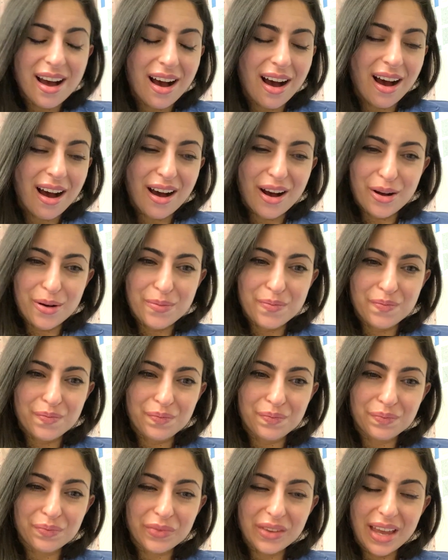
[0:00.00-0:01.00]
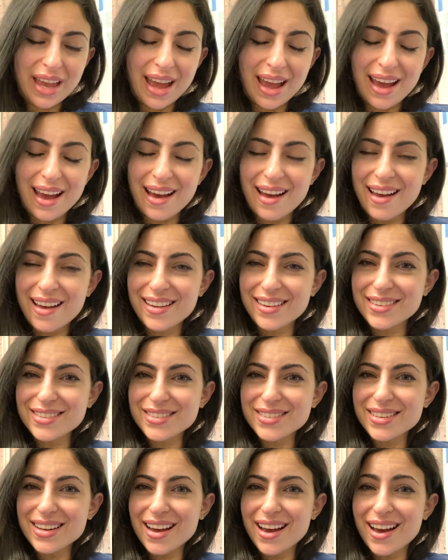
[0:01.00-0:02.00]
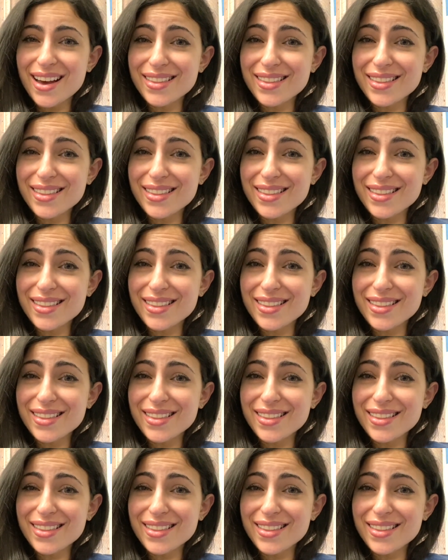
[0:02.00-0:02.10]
and